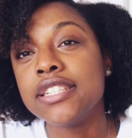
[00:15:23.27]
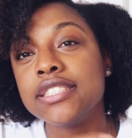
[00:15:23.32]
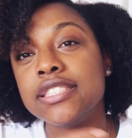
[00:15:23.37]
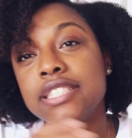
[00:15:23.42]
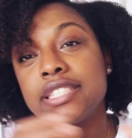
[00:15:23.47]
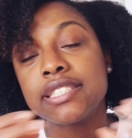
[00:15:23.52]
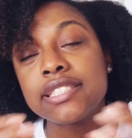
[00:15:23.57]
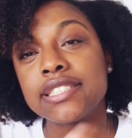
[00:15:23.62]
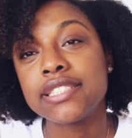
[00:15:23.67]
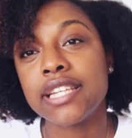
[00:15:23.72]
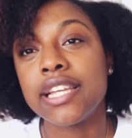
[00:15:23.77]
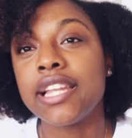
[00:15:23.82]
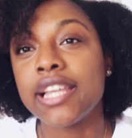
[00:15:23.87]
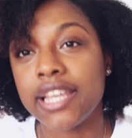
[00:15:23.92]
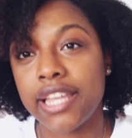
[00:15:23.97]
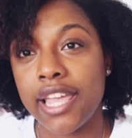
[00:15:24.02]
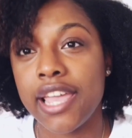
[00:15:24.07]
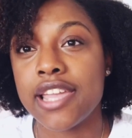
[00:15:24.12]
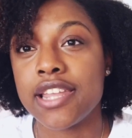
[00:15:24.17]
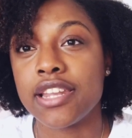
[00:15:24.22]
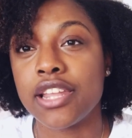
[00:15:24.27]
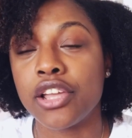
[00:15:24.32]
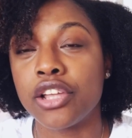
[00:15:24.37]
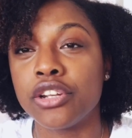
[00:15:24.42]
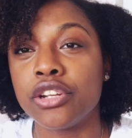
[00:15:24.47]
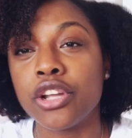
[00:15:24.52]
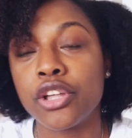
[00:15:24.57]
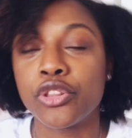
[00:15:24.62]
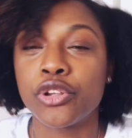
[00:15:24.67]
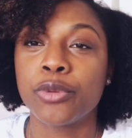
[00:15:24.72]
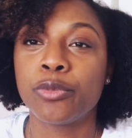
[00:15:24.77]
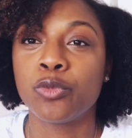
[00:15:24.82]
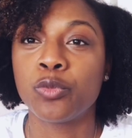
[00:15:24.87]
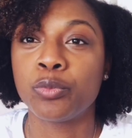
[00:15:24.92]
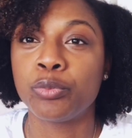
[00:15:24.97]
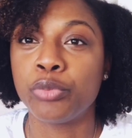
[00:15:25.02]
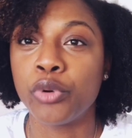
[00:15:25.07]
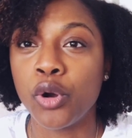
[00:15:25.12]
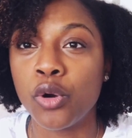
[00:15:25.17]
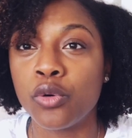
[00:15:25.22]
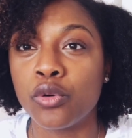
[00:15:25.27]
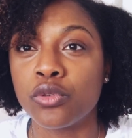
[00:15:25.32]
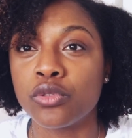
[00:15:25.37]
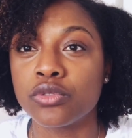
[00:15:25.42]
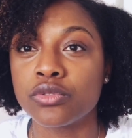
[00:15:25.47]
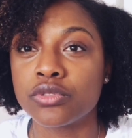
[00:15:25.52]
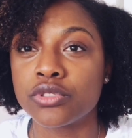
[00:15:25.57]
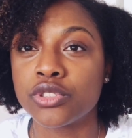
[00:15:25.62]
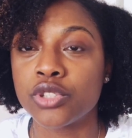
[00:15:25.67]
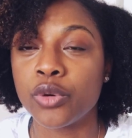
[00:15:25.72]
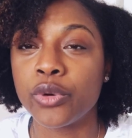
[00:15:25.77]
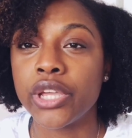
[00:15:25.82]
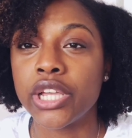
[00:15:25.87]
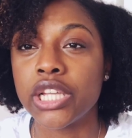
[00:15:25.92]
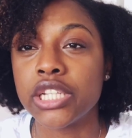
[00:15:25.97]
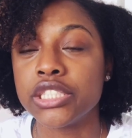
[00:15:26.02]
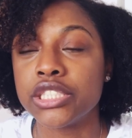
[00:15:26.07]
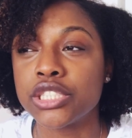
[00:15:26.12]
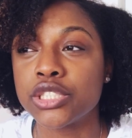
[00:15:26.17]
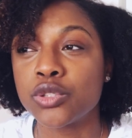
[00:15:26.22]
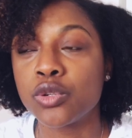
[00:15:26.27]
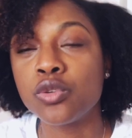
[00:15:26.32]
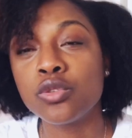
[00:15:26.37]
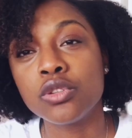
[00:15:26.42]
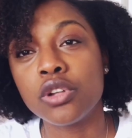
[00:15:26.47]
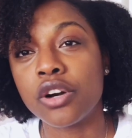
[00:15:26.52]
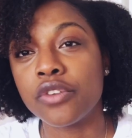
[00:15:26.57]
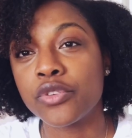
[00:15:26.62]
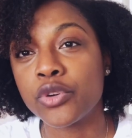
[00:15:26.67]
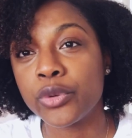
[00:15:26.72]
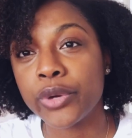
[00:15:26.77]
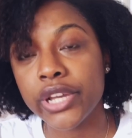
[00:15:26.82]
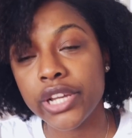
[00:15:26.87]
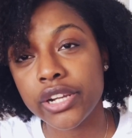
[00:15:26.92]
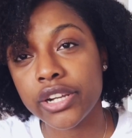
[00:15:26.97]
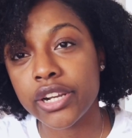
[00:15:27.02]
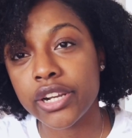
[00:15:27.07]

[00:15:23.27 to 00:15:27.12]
just sit it in another bowl so it can just cool off quicker.